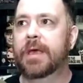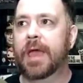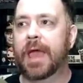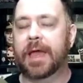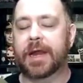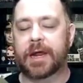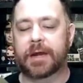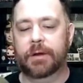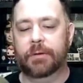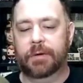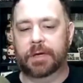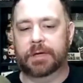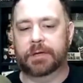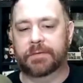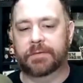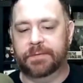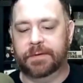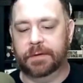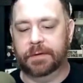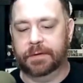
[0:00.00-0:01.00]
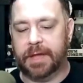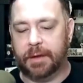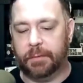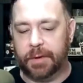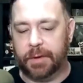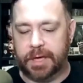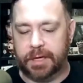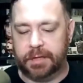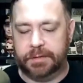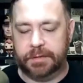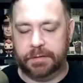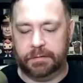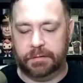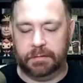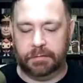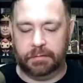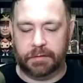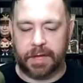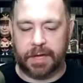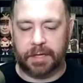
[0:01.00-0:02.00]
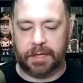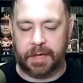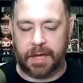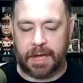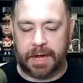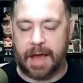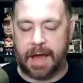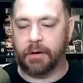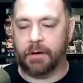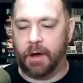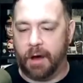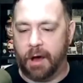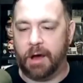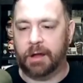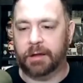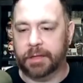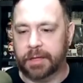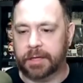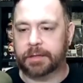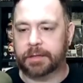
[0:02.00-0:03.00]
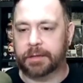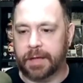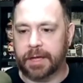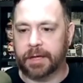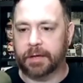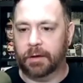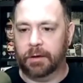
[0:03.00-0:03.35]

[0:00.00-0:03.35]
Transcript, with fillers: And I know it could feel that way to like an alcoholic, like,